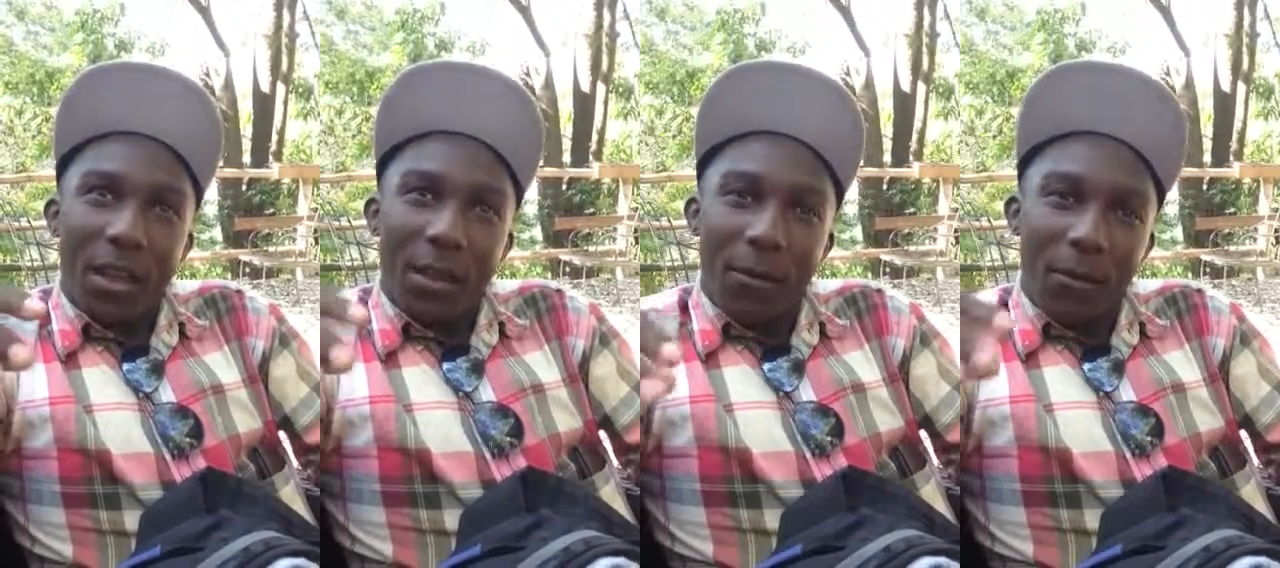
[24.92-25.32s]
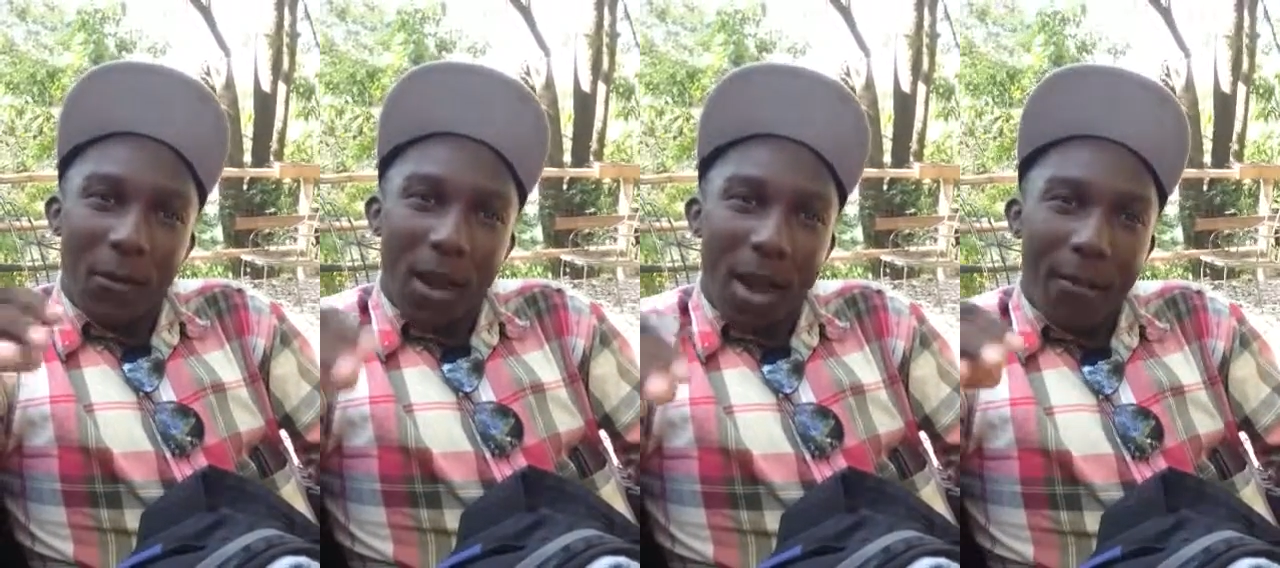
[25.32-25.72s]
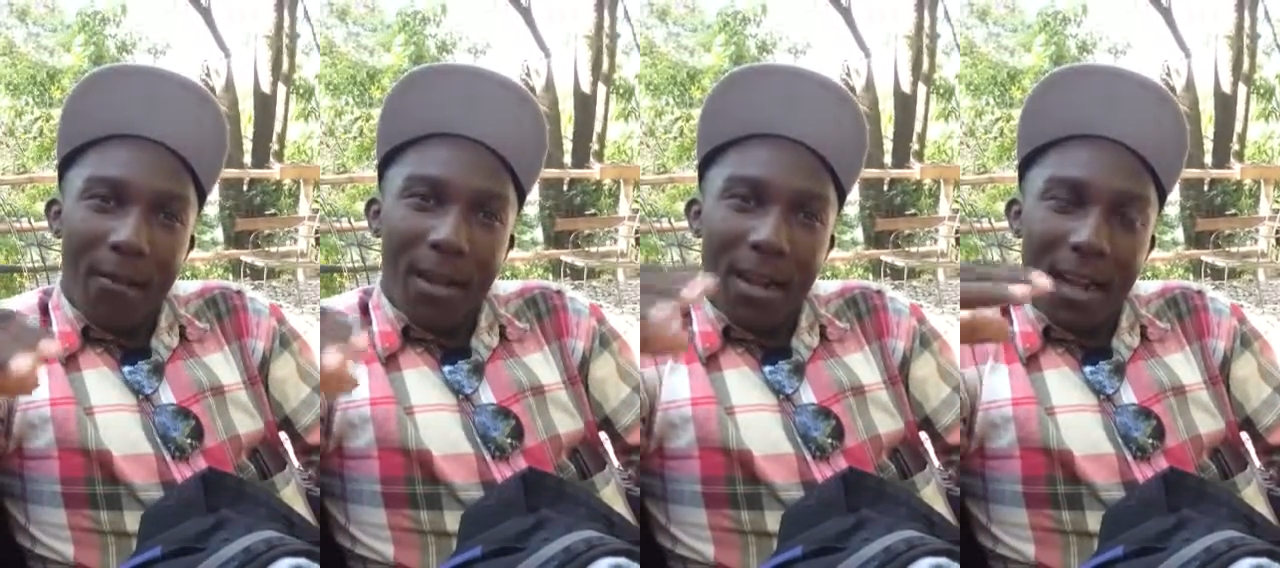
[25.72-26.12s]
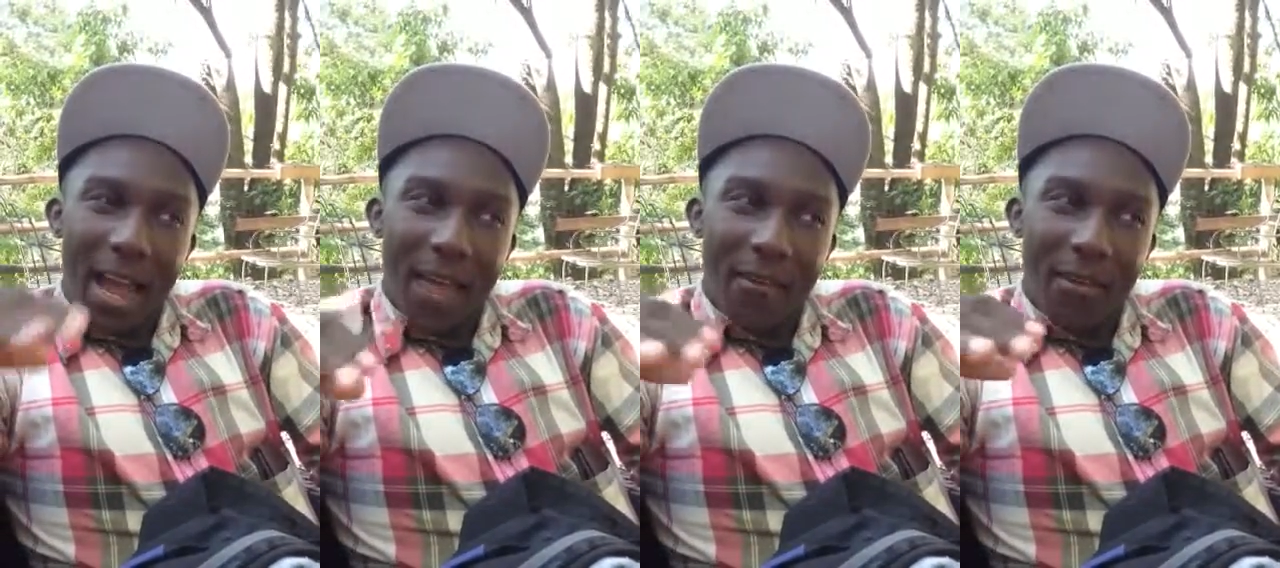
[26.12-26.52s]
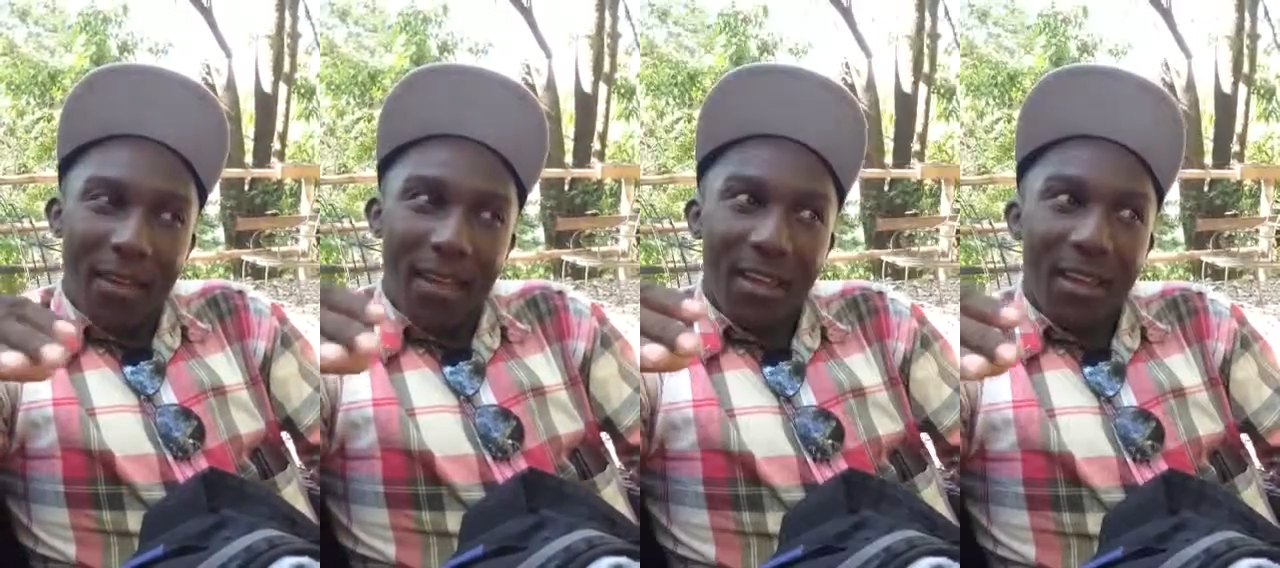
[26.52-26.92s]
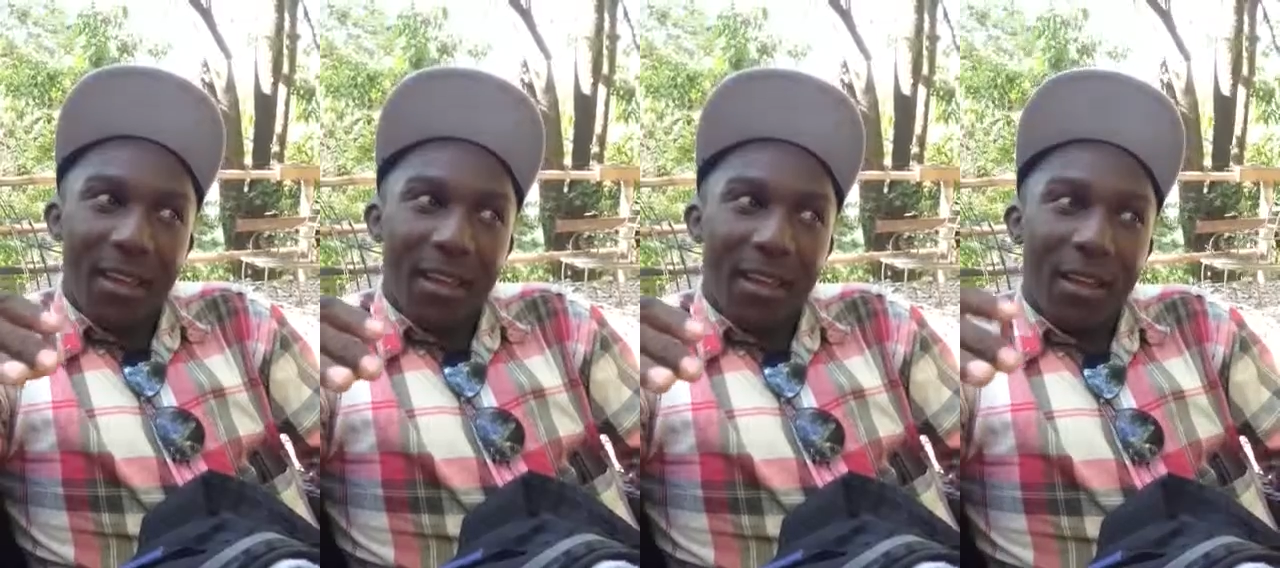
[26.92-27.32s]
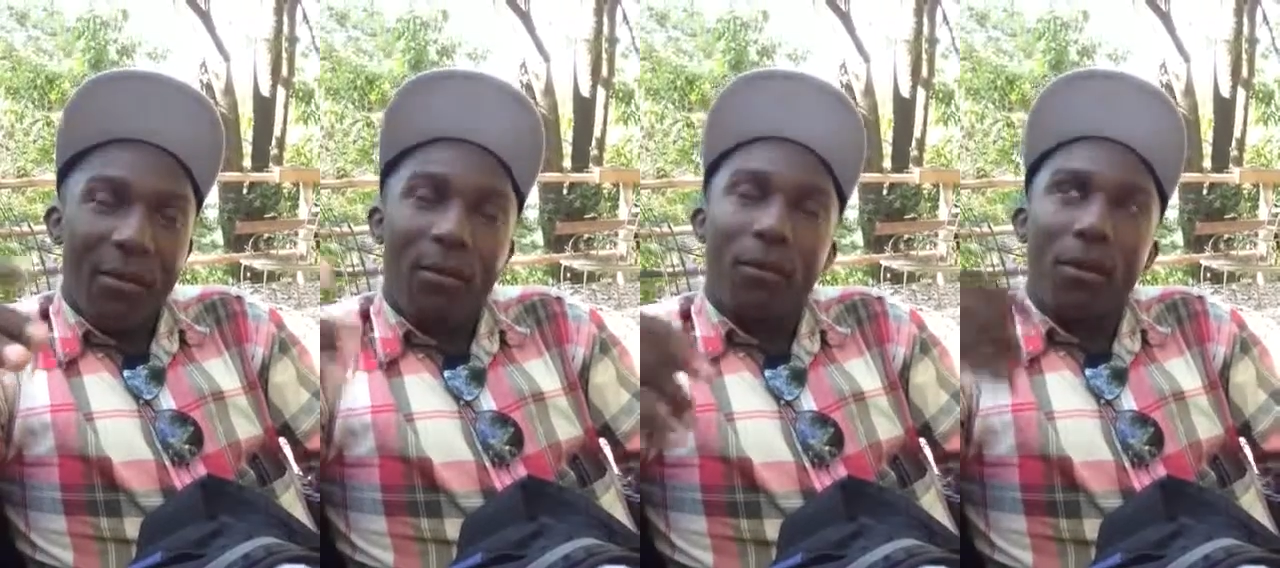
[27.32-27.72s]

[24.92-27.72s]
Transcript: If you have a life if,